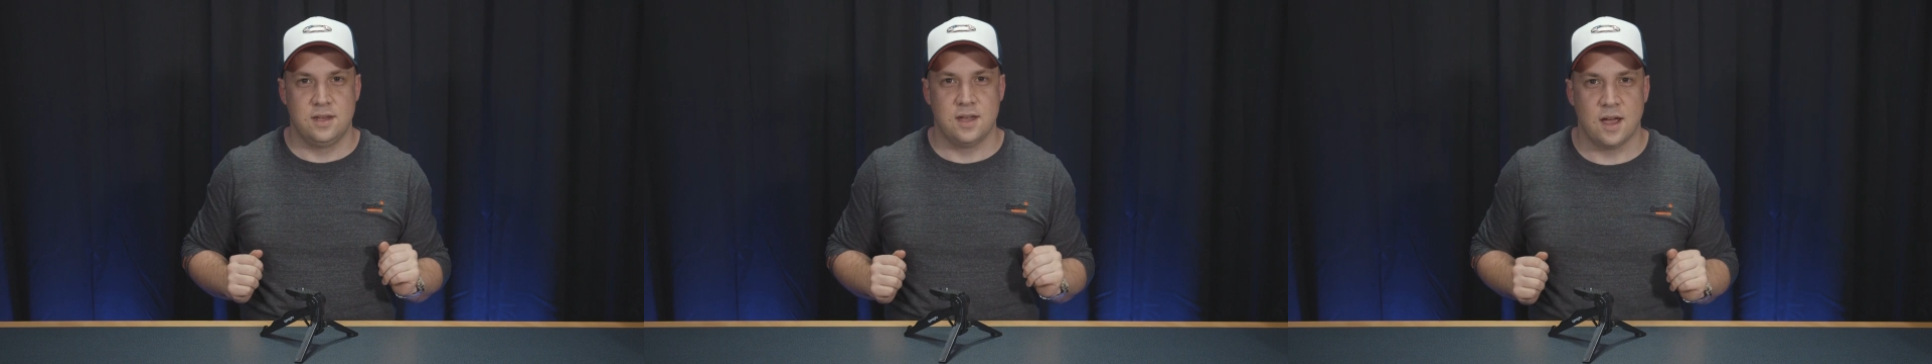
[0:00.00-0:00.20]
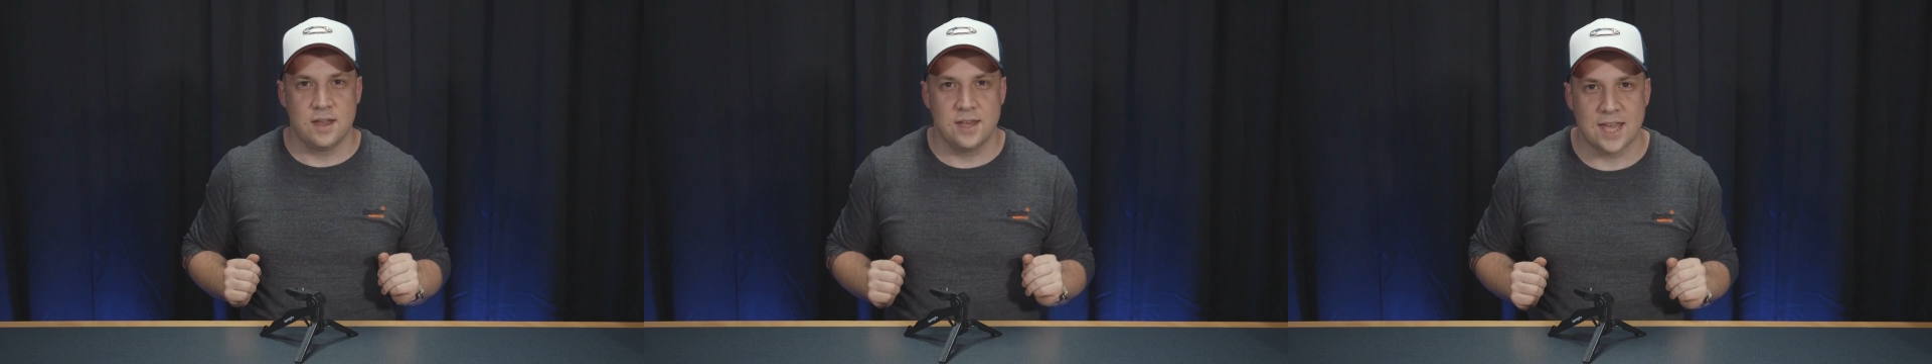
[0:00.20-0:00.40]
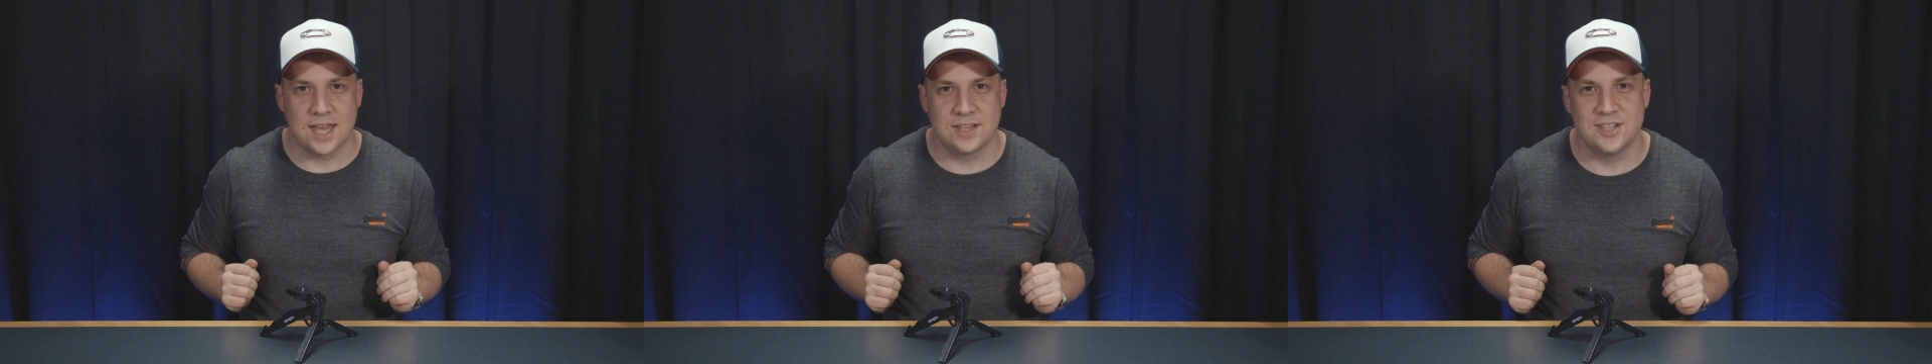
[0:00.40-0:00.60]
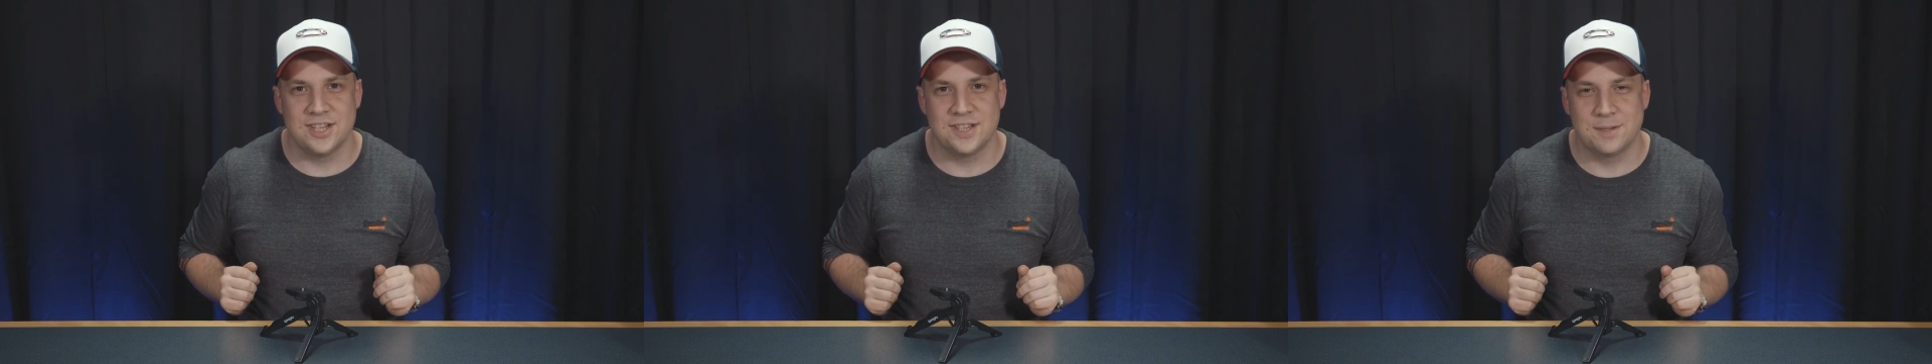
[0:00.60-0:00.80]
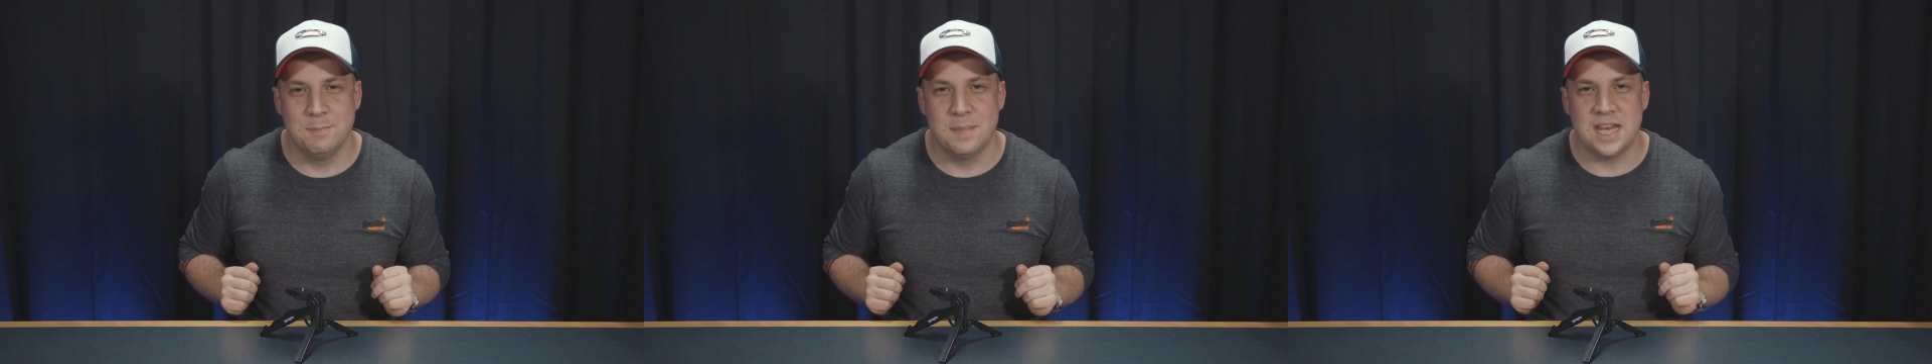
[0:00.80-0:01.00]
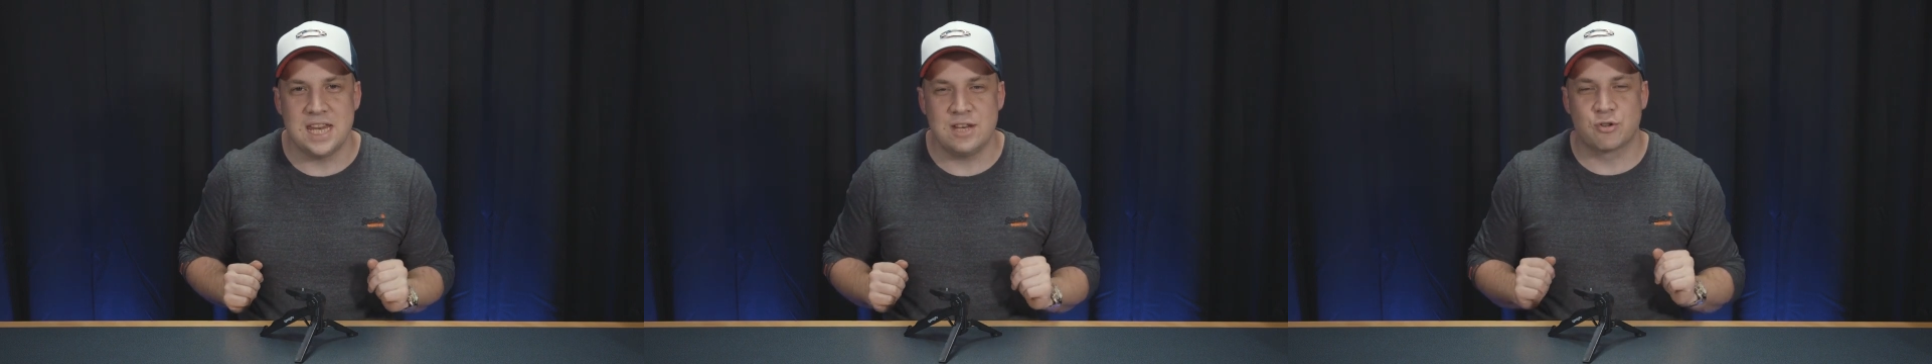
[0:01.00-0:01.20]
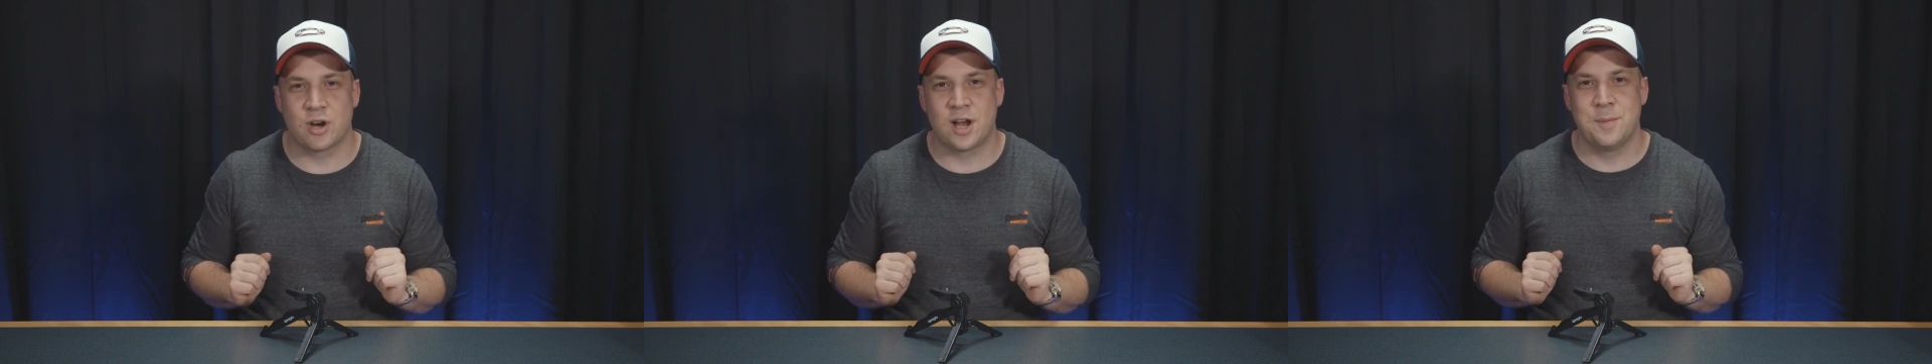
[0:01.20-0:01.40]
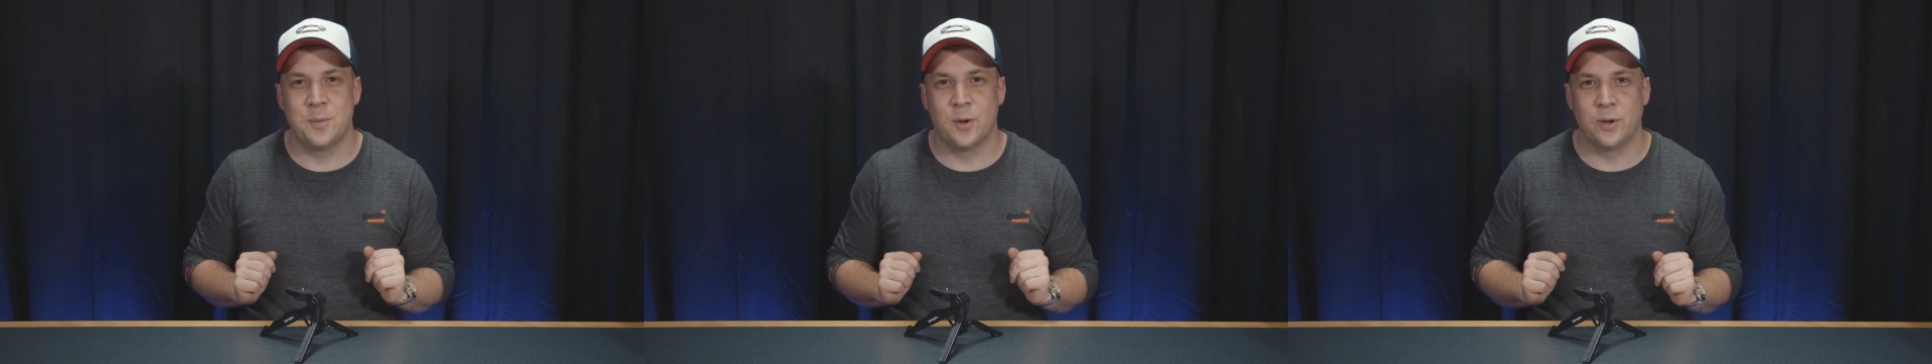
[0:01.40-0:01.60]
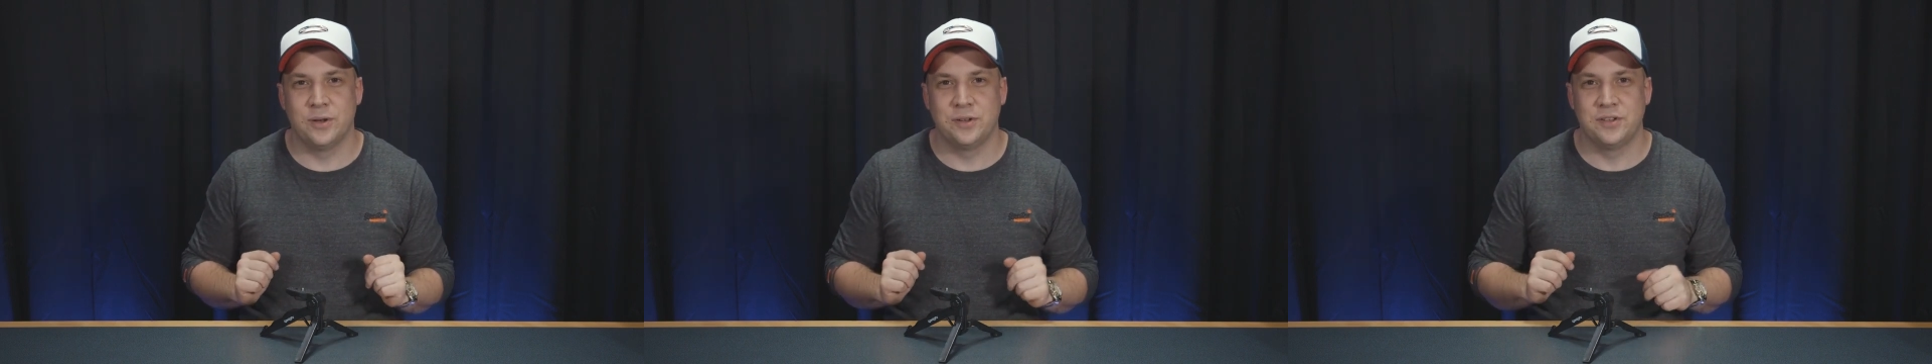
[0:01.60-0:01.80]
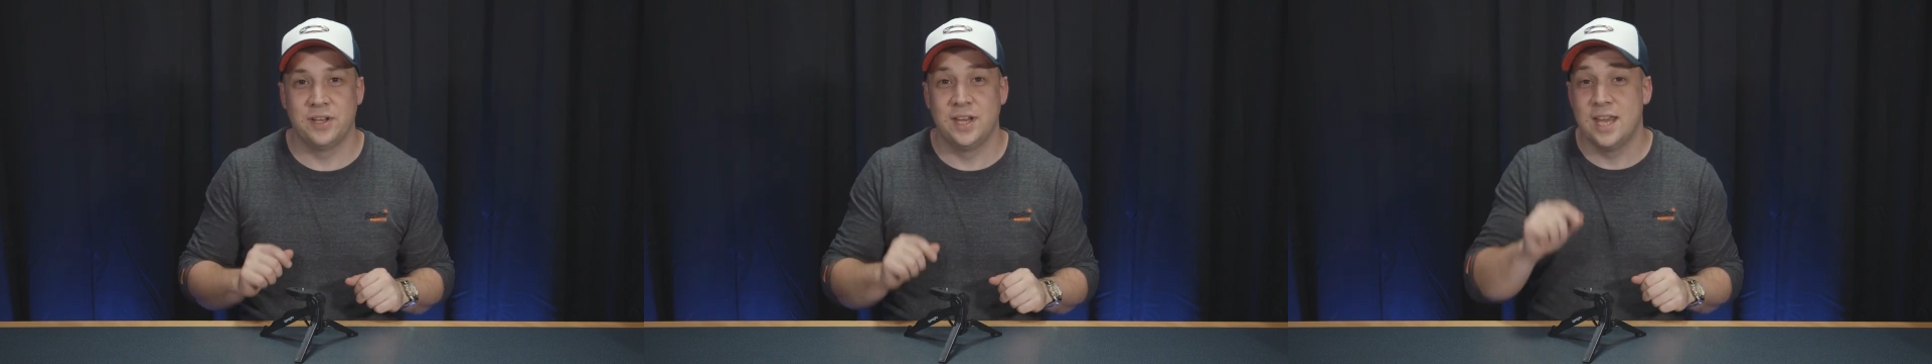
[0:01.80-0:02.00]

The iGadgets mini tripod.